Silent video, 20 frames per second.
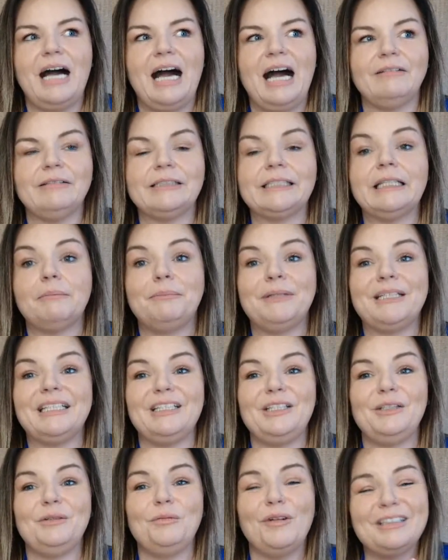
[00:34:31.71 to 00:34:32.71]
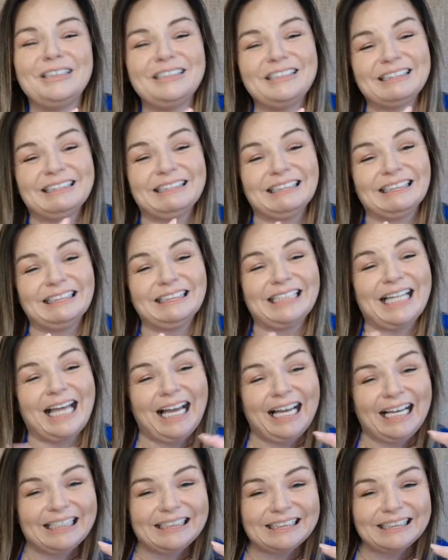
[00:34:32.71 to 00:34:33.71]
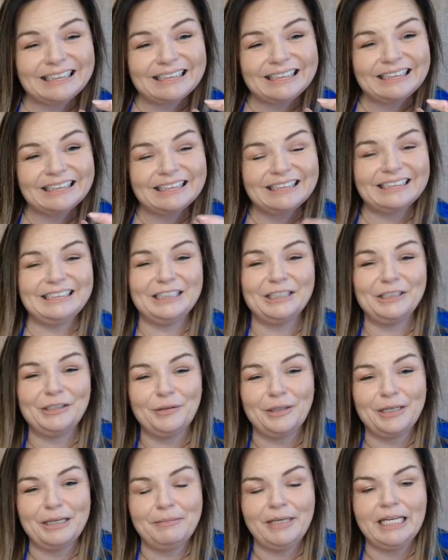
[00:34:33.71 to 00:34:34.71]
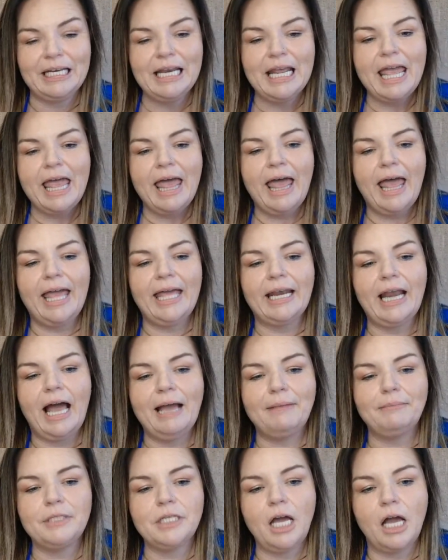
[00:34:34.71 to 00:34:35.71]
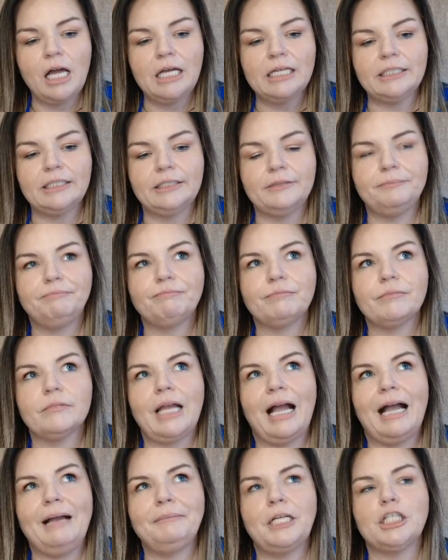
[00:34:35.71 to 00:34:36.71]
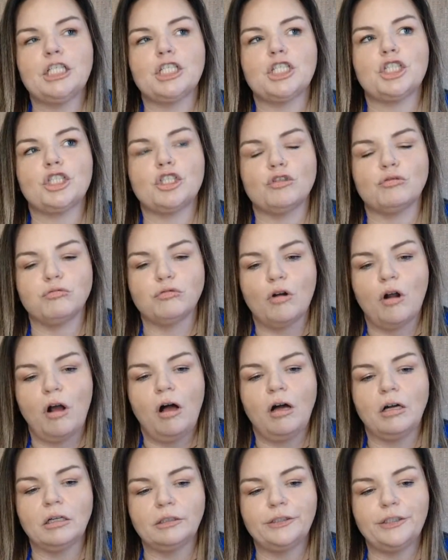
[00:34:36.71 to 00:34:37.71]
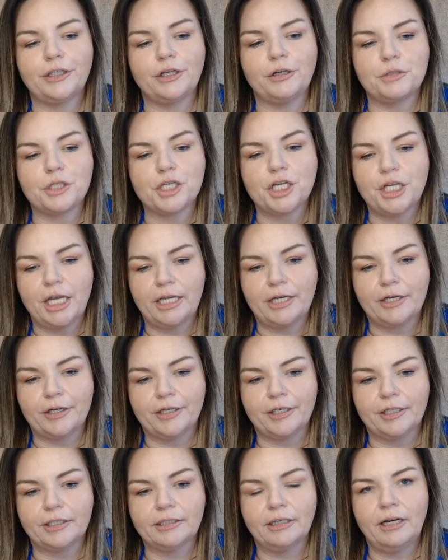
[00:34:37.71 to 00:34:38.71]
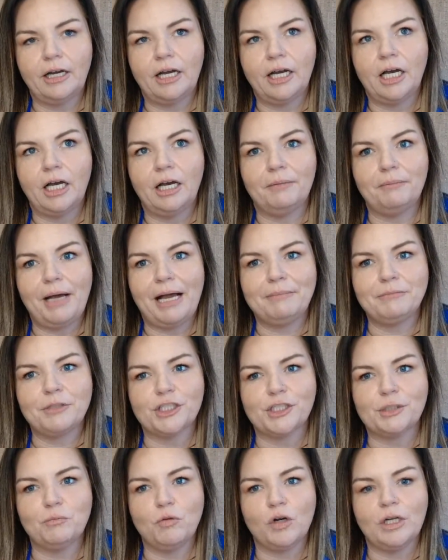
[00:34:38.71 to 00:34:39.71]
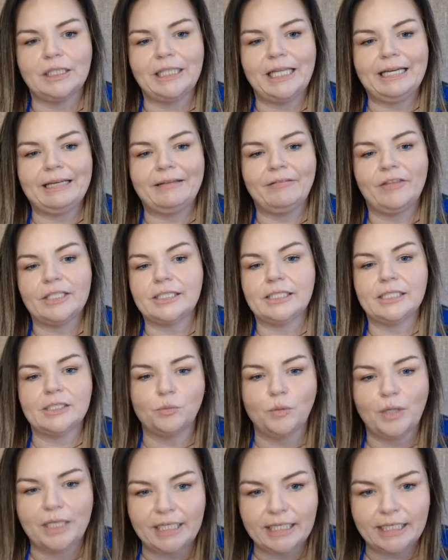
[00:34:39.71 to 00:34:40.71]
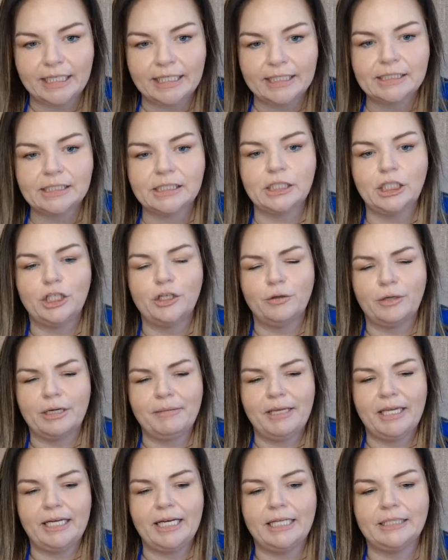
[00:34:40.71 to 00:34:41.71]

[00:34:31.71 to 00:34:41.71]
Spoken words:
I was like, but you want it to last, you know what I mean? And I'm not a strong negotiator. I'm just more like, this is what it is, you know what I mean?